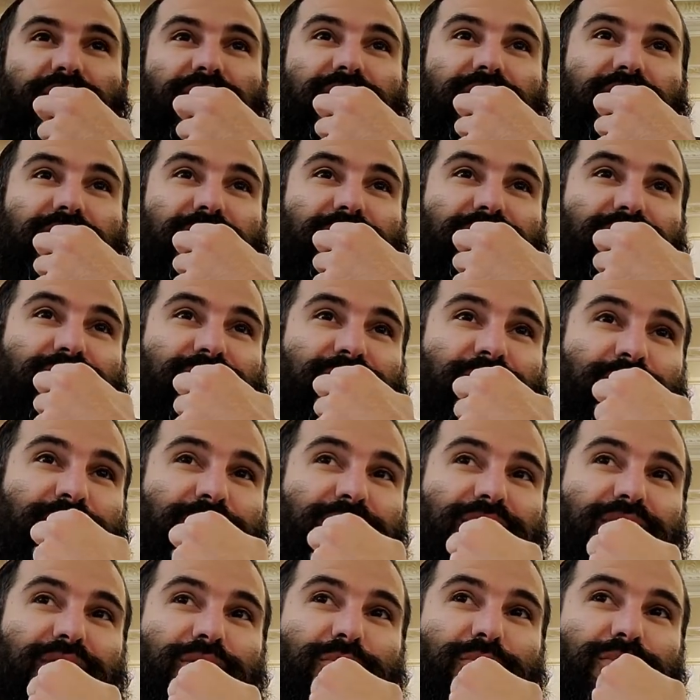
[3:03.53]
That if
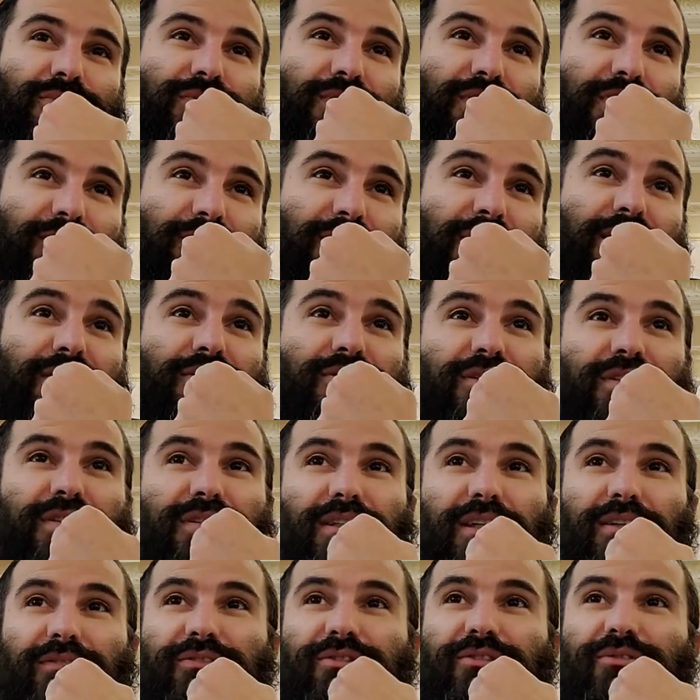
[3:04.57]
somebody who's very righteous
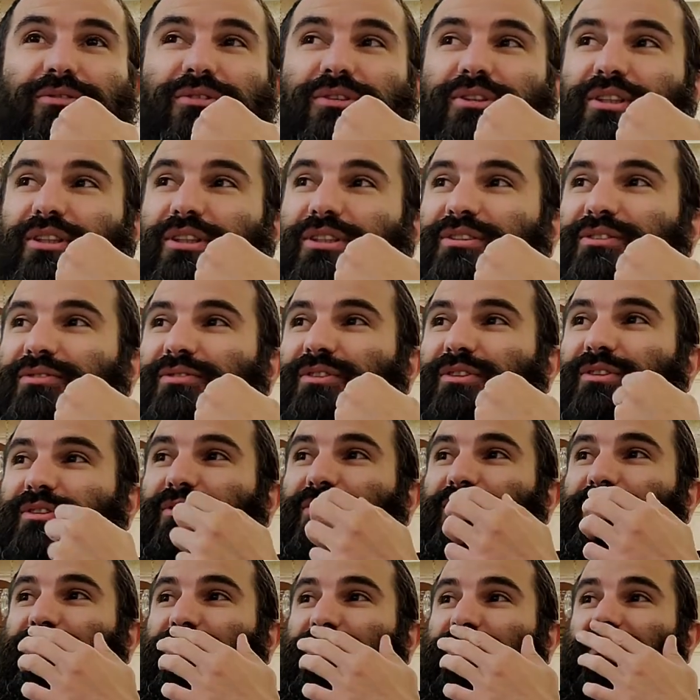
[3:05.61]
loves you and cares for
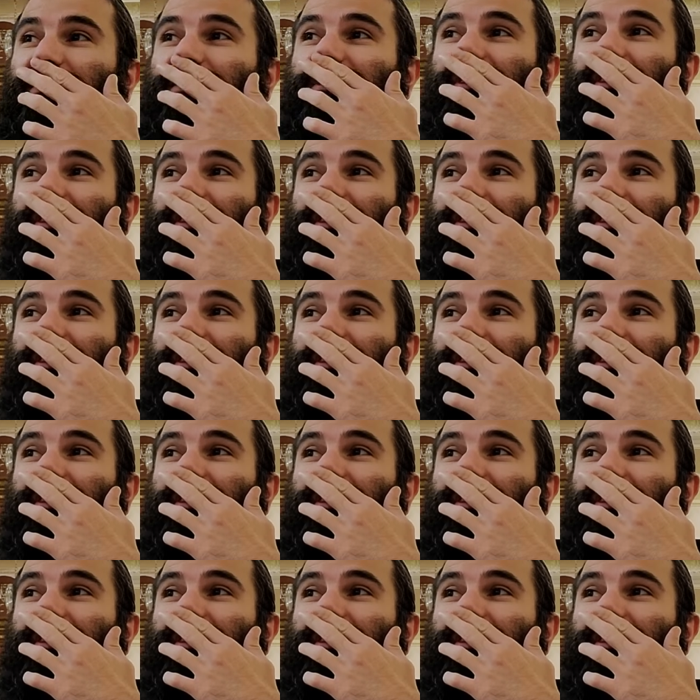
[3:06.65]
you,